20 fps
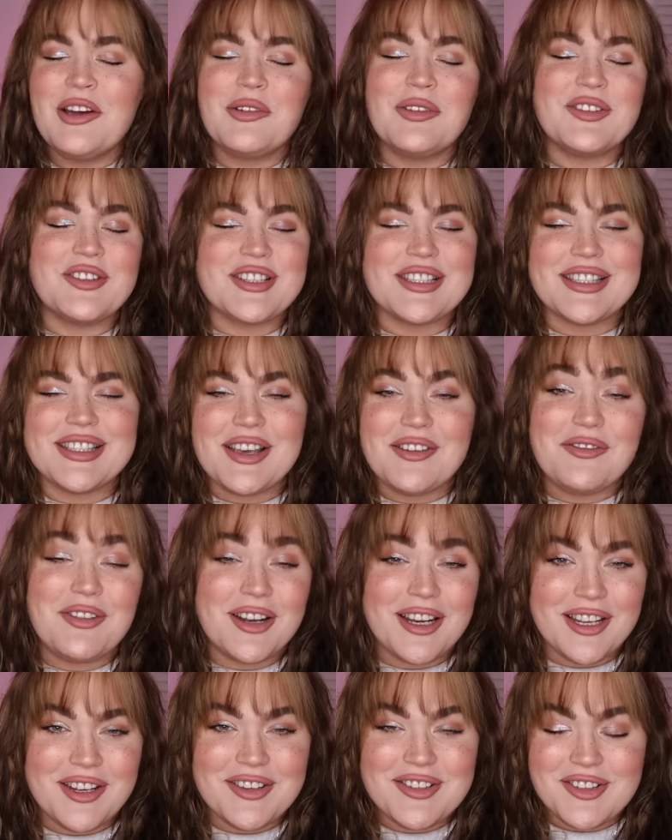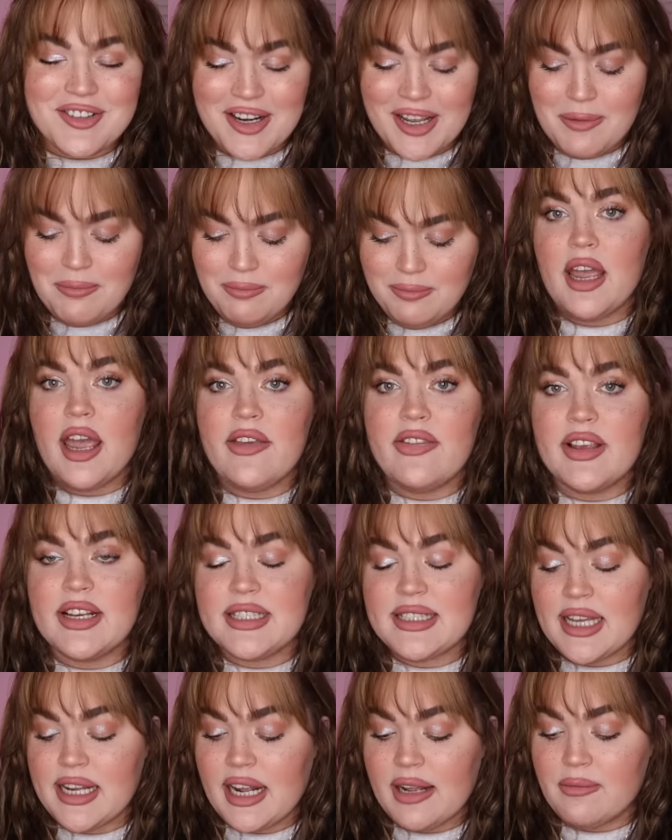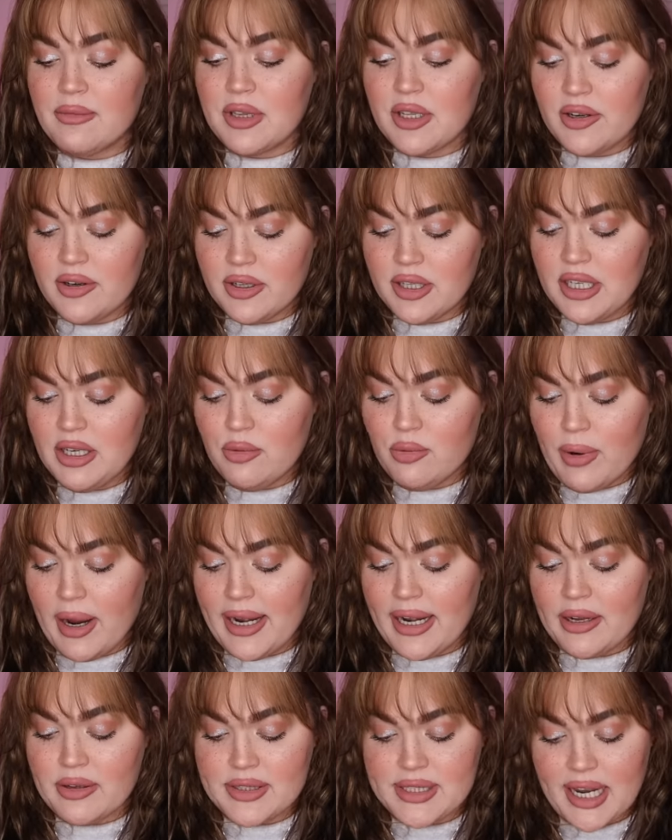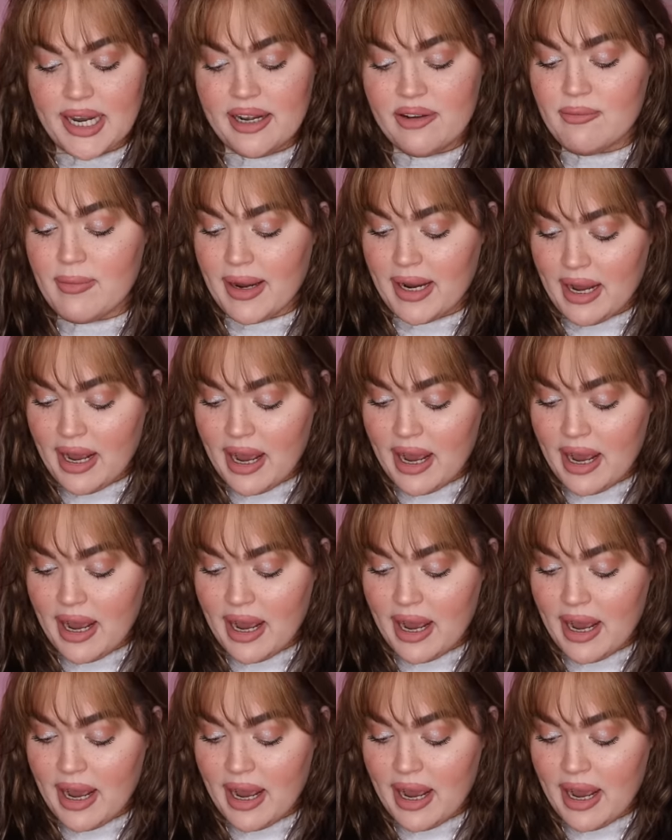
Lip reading: which is a funny username. And they said, I'm literally right outside of my